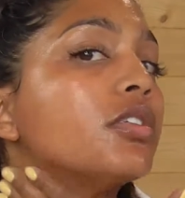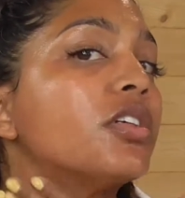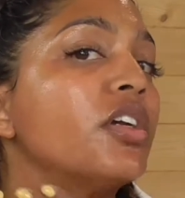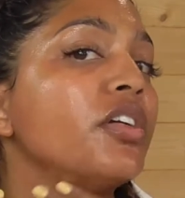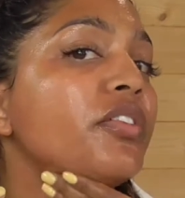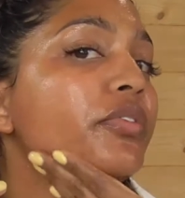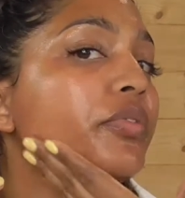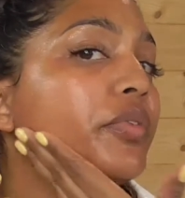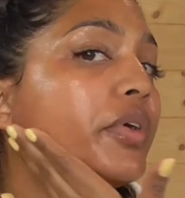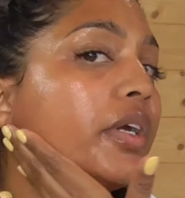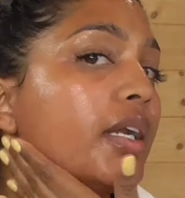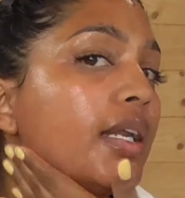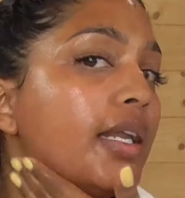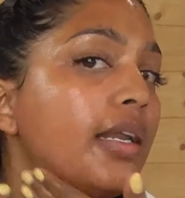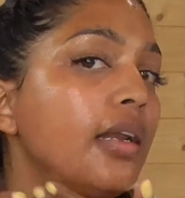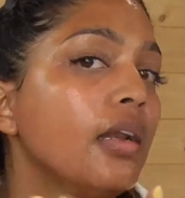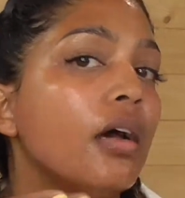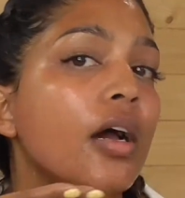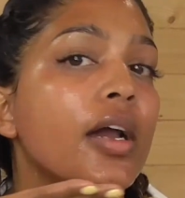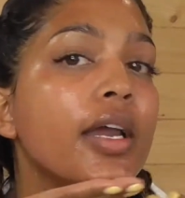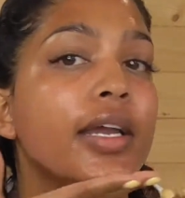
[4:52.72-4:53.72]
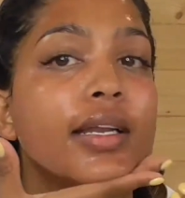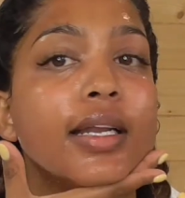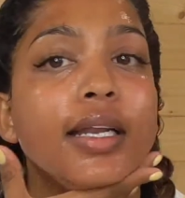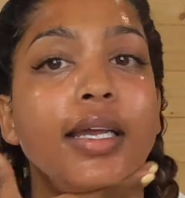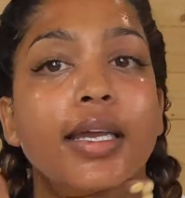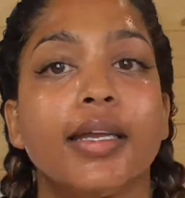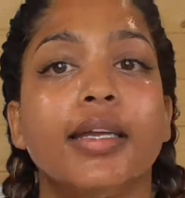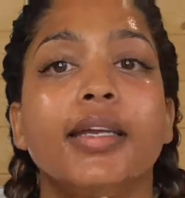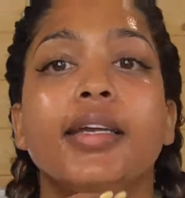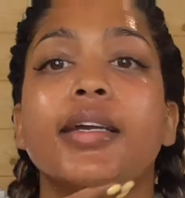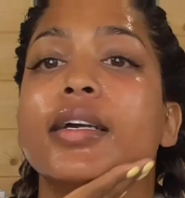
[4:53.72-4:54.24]
So really
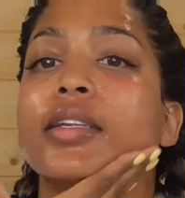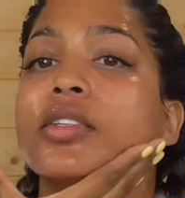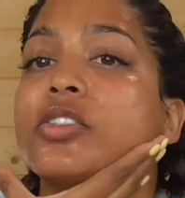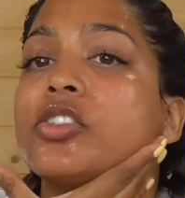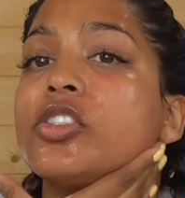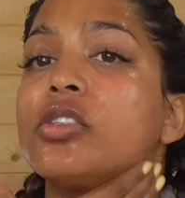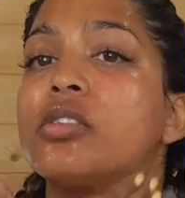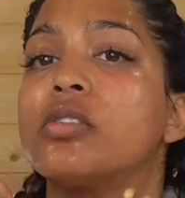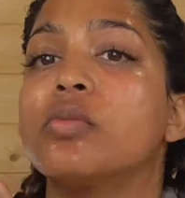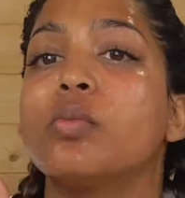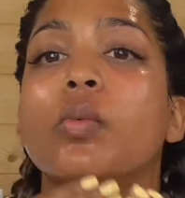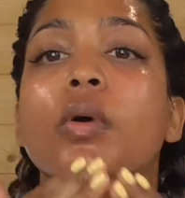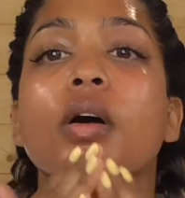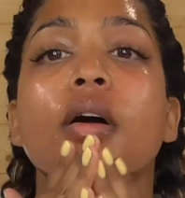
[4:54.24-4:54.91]
lightly, and just